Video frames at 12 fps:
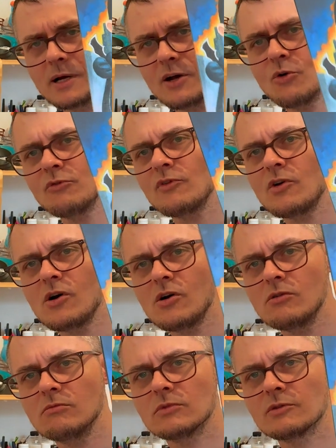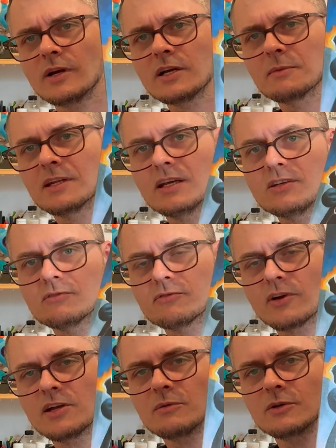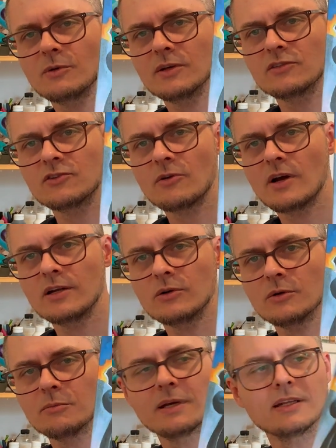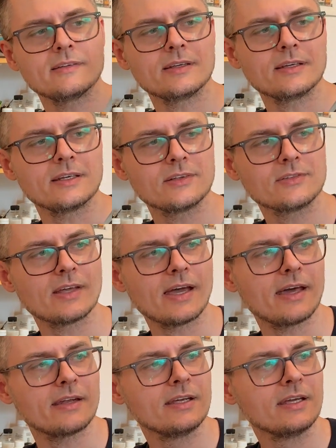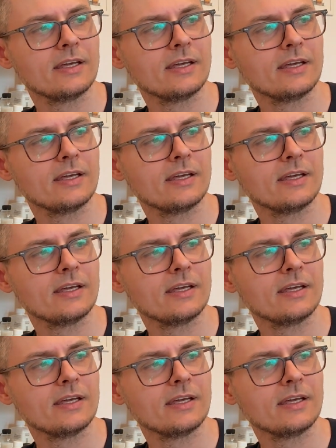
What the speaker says: overall recommendation for anyone who hasn't tried oil painting is that